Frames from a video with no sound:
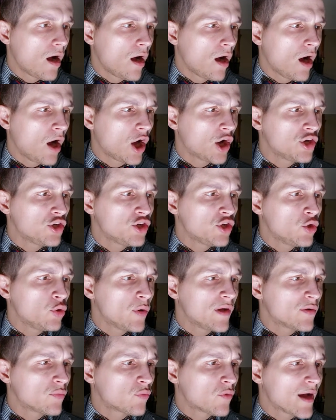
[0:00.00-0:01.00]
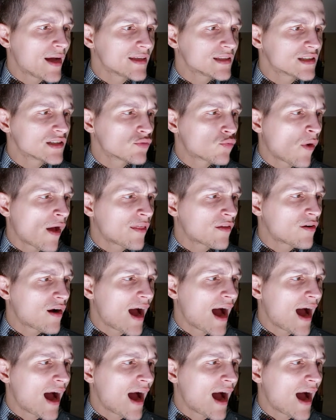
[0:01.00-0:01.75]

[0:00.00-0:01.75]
On you it rests whether